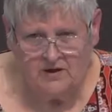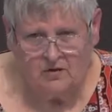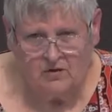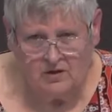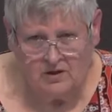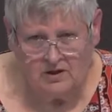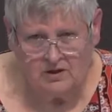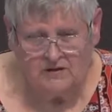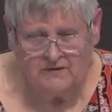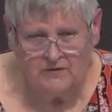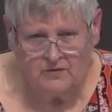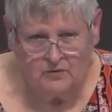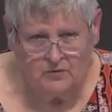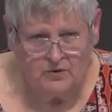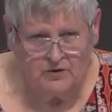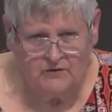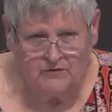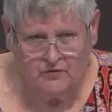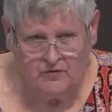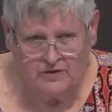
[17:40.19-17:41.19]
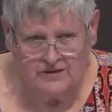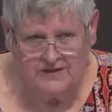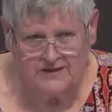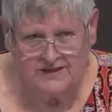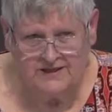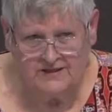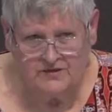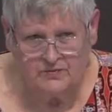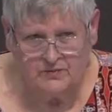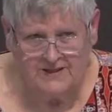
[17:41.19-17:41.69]
all of the workforce
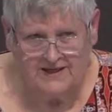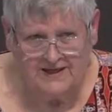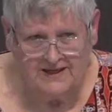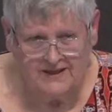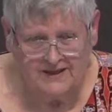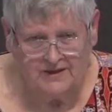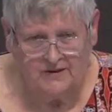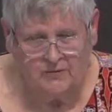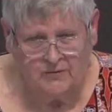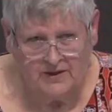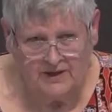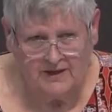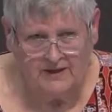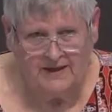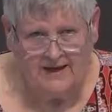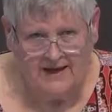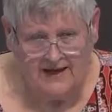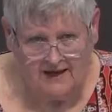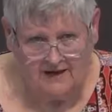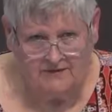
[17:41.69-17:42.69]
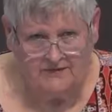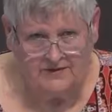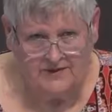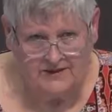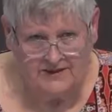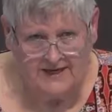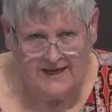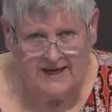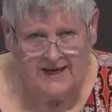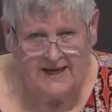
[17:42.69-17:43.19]
needs we have
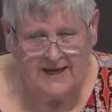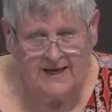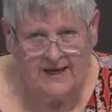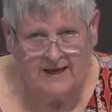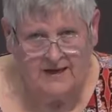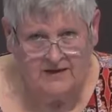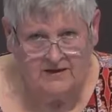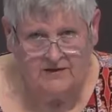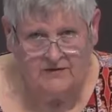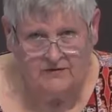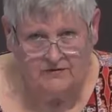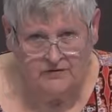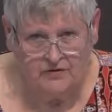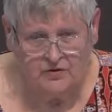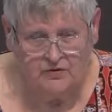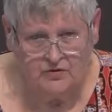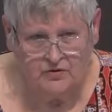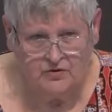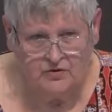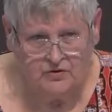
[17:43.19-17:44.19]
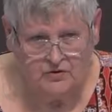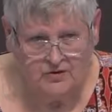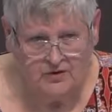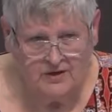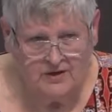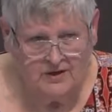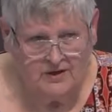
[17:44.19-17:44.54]
today and in the future.